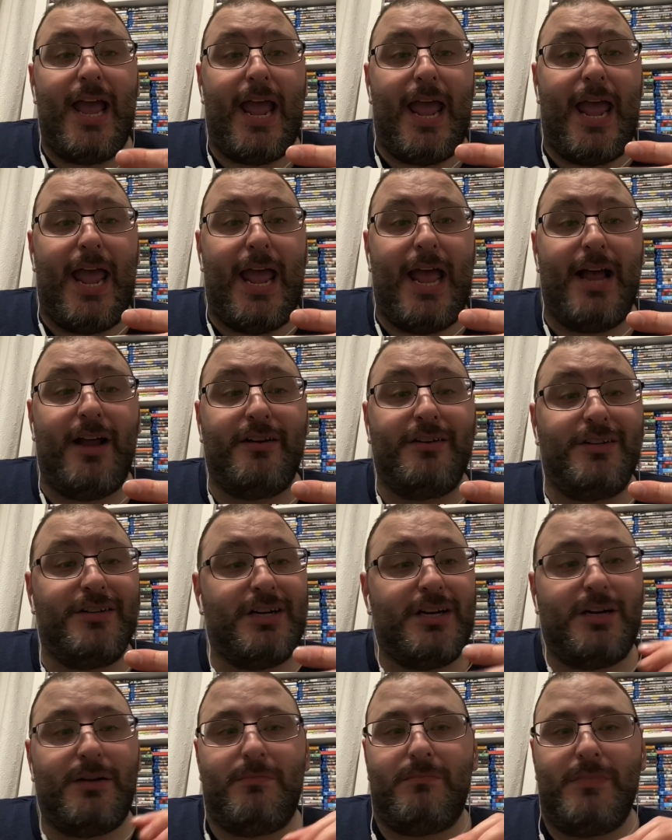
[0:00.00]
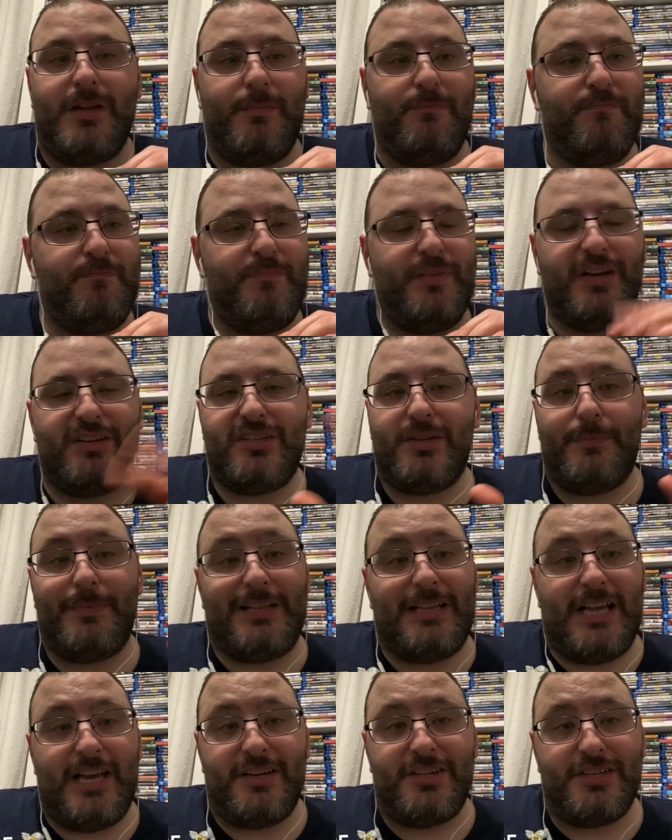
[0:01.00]
and picks up a
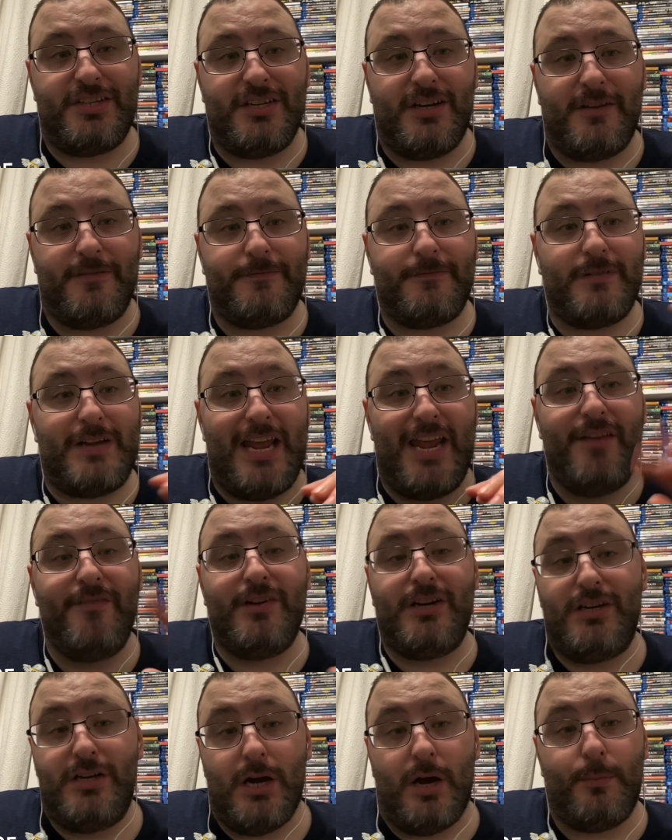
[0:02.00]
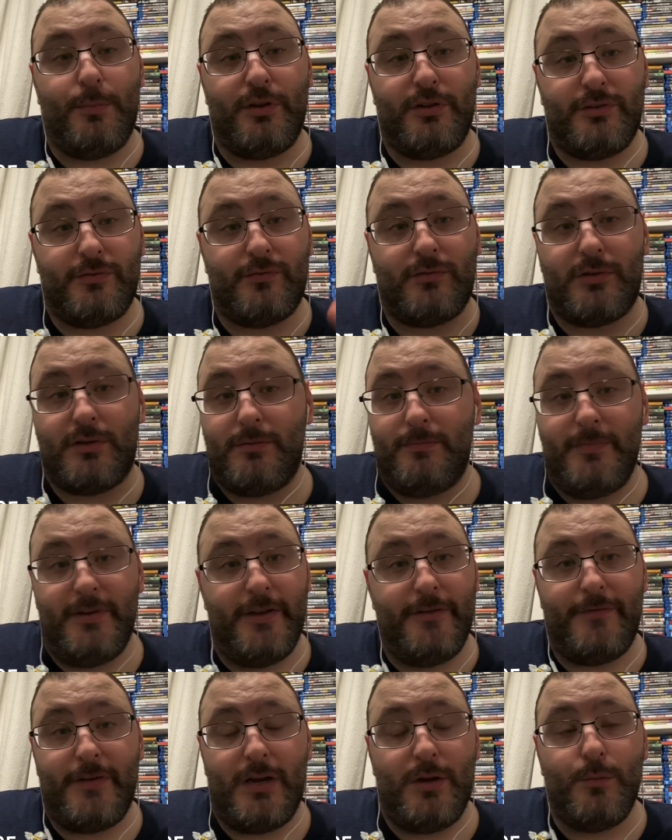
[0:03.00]
lot of stuff, even doubles for
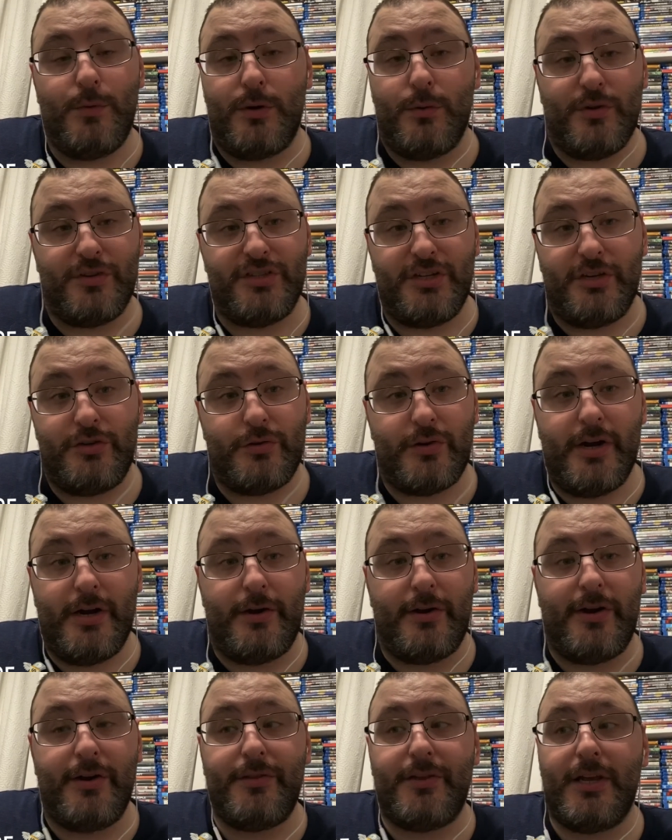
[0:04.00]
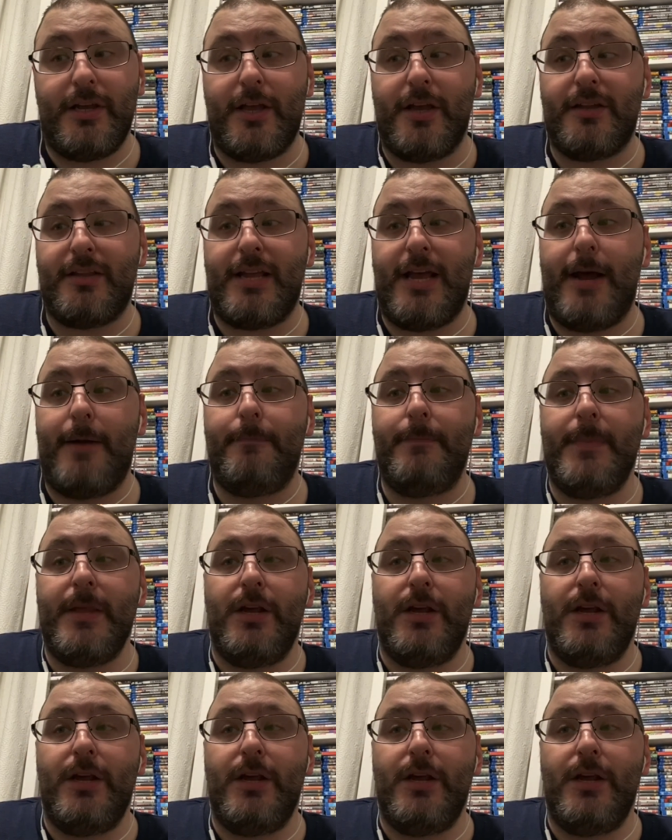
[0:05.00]
if anybody wants to trade or anything like that.